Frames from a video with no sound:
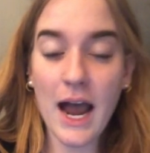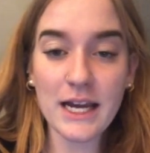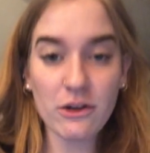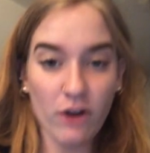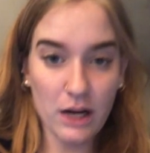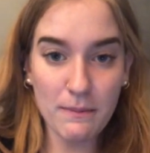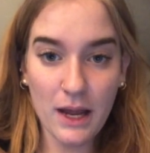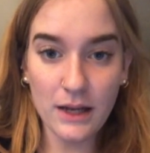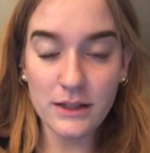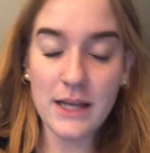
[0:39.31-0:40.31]
can
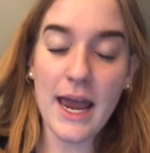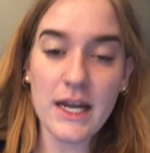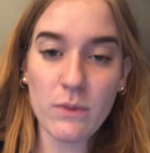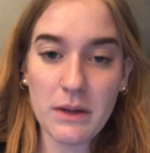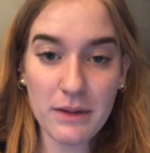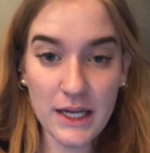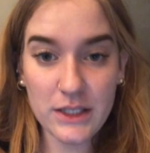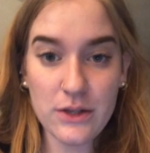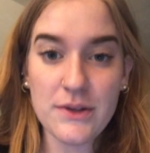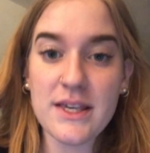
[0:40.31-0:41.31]
recommend to anyone applying
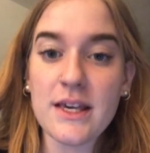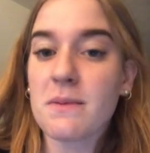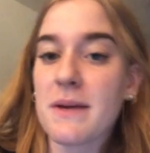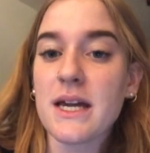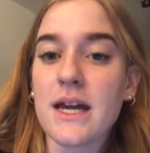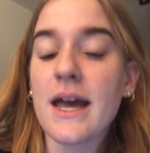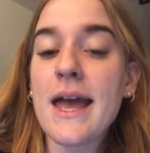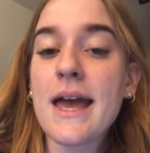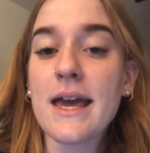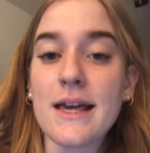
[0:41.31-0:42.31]
to
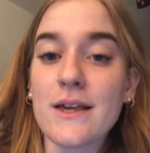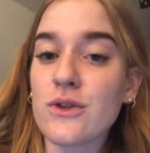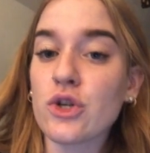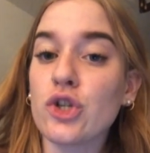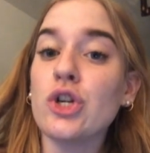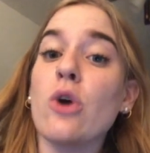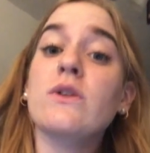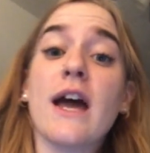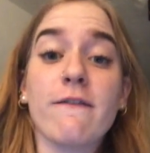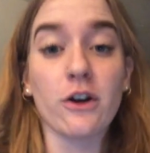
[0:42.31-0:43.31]
UCSB is to show
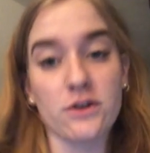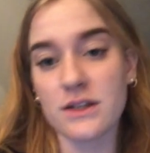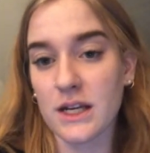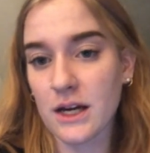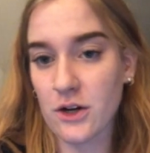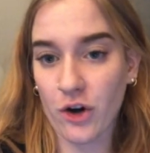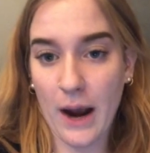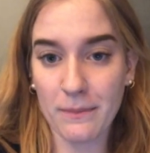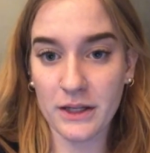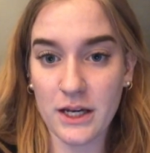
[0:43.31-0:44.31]
diversity in your
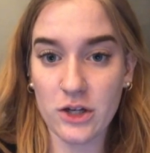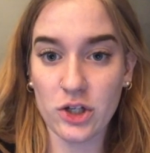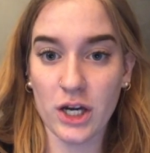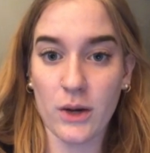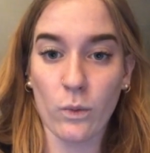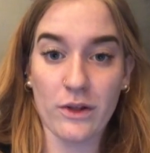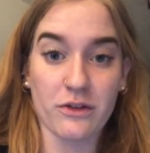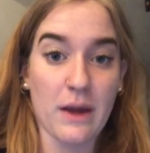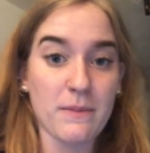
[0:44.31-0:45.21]
application, whether that be